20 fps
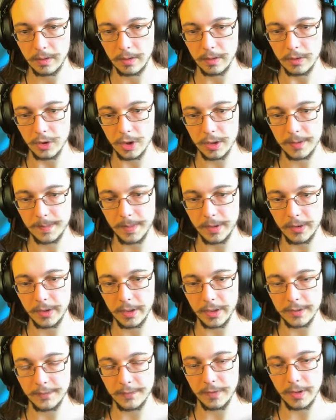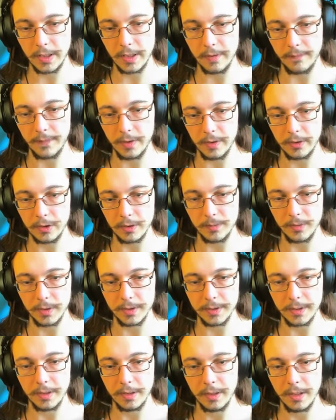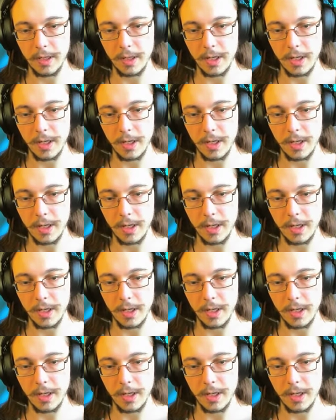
Just building this freaking village or prison,